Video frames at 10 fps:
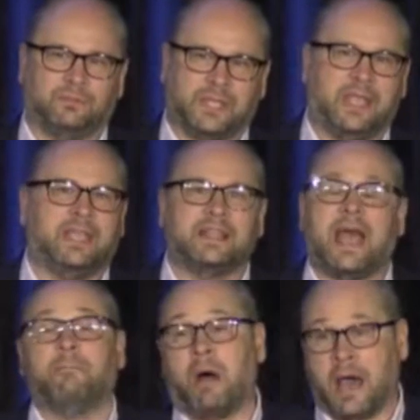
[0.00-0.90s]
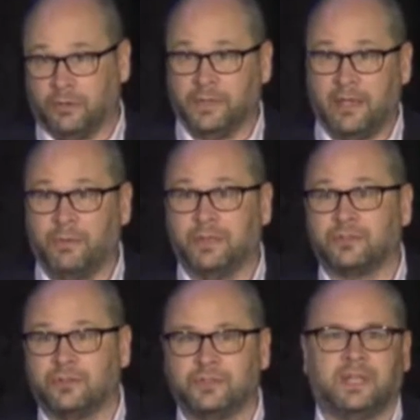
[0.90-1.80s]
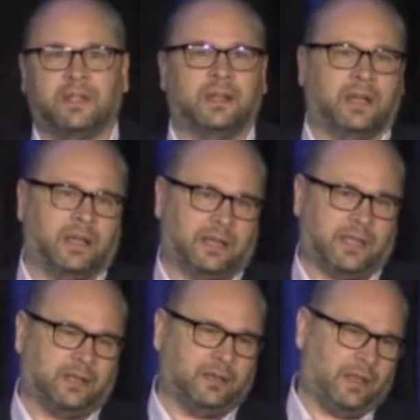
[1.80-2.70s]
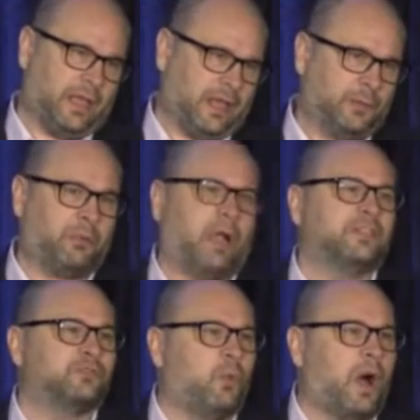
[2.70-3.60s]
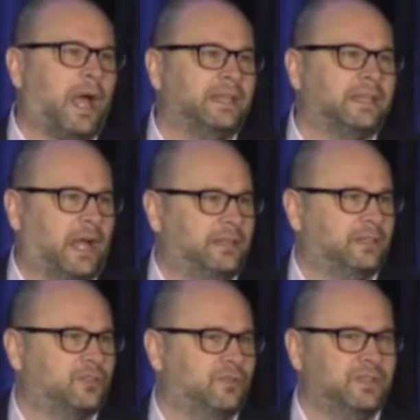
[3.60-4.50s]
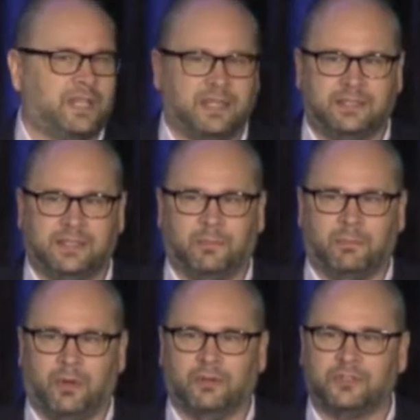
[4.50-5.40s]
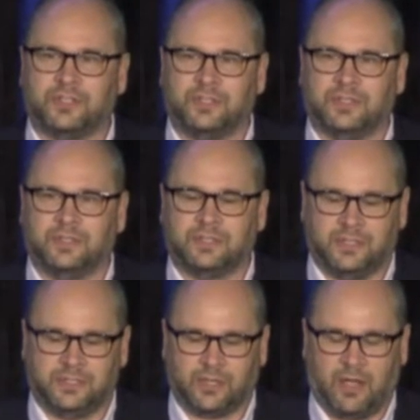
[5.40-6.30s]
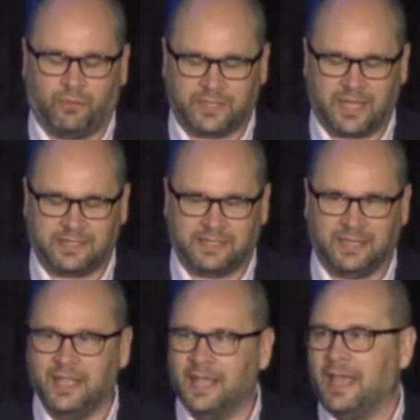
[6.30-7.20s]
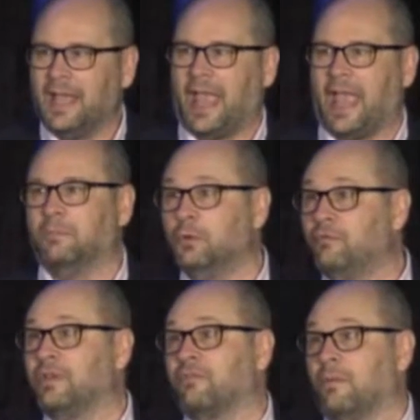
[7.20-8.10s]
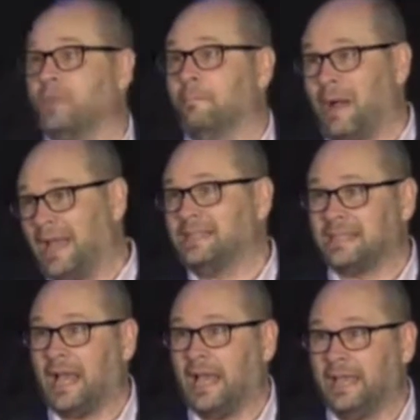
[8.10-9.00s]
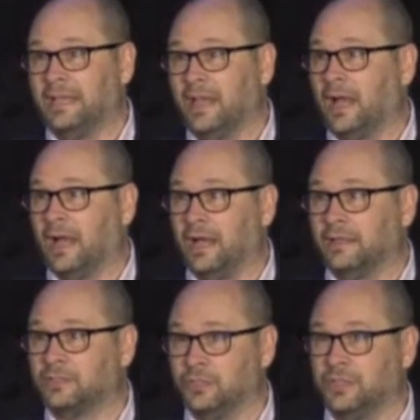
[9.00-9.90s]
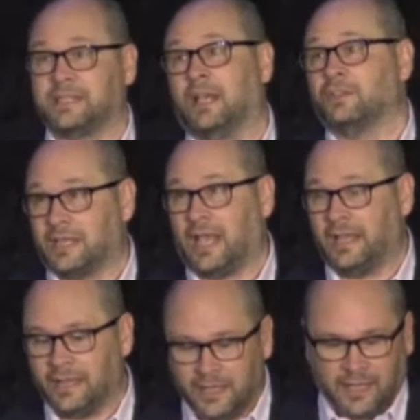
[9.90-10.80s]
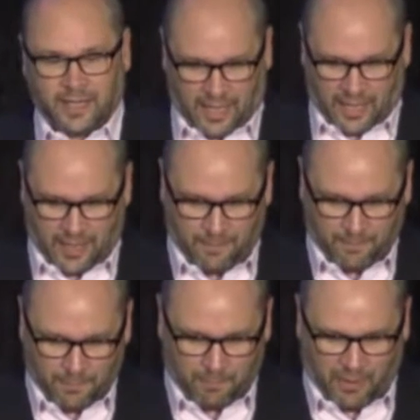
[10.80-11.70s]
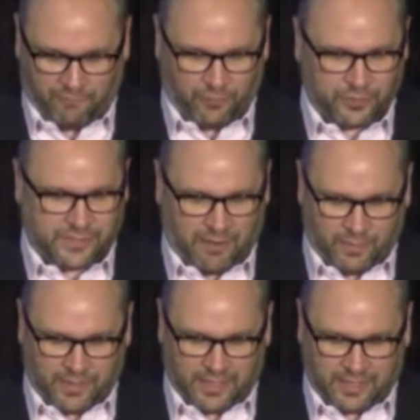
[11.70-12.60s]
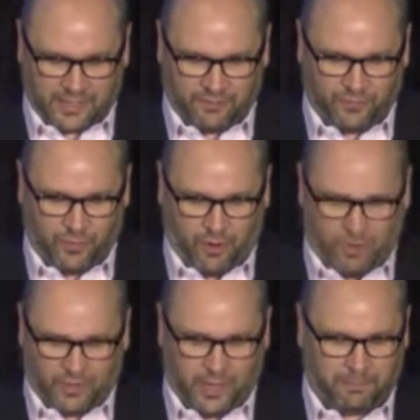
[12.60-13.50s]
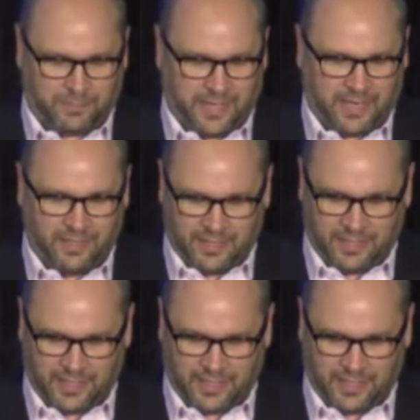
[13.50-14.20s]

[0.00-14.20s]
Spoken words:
taking that model that we introduced there, a kind of enterprise-wide context-driven testing approach to software testing, and moving from the buy side to the sell side. But first, I wanted to give you all an update.